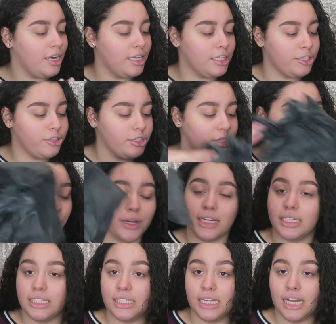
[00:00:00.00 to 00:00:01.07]
I literally
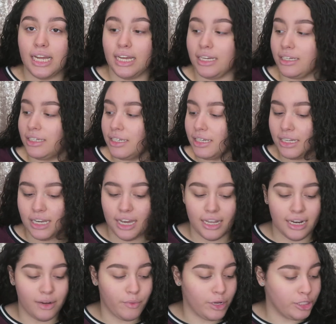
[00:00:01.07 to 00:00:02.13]
went in today
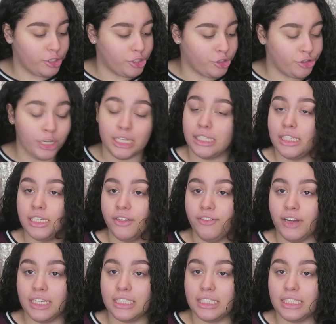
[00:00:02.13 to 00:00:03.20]
and I went straight to the
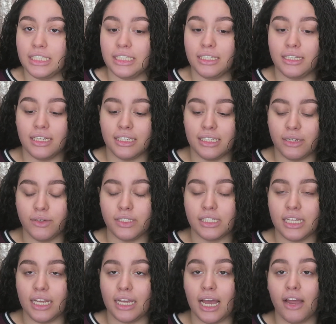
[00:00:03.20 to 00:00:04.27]
Fenty because I
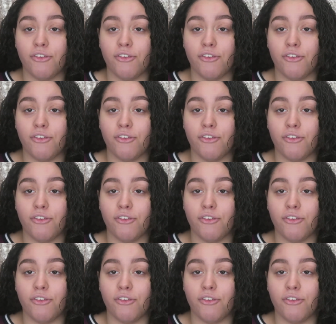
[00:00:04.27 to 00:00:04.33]
was like,